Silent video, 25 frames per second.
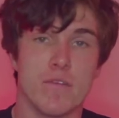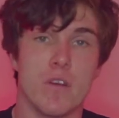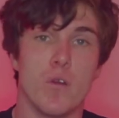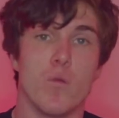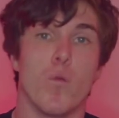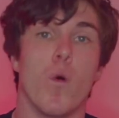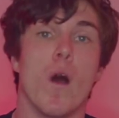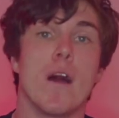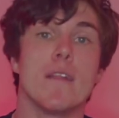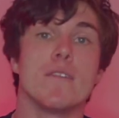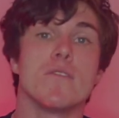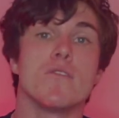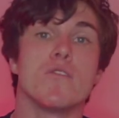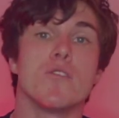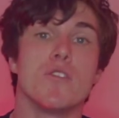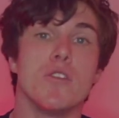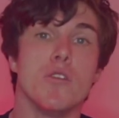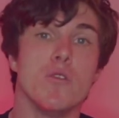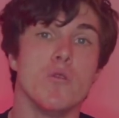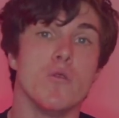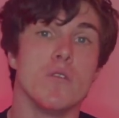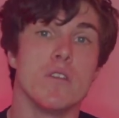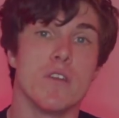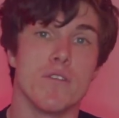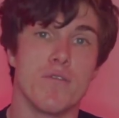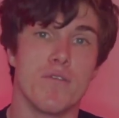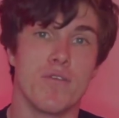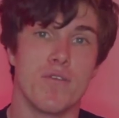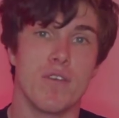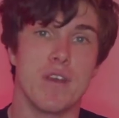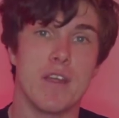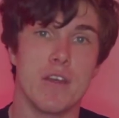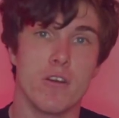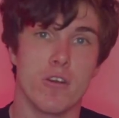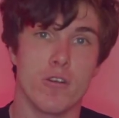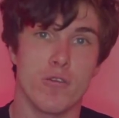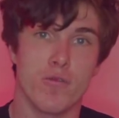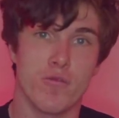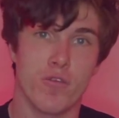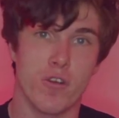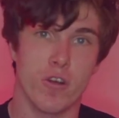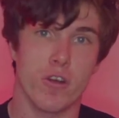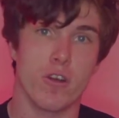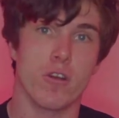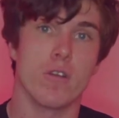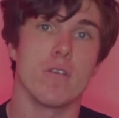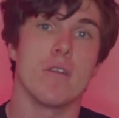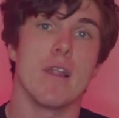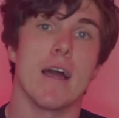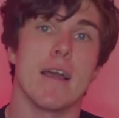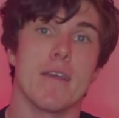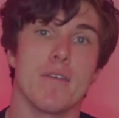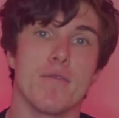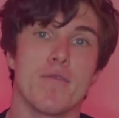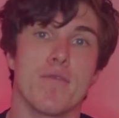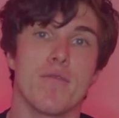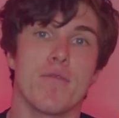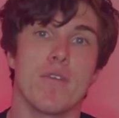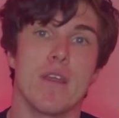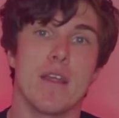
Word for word: It wants you to fear for your life.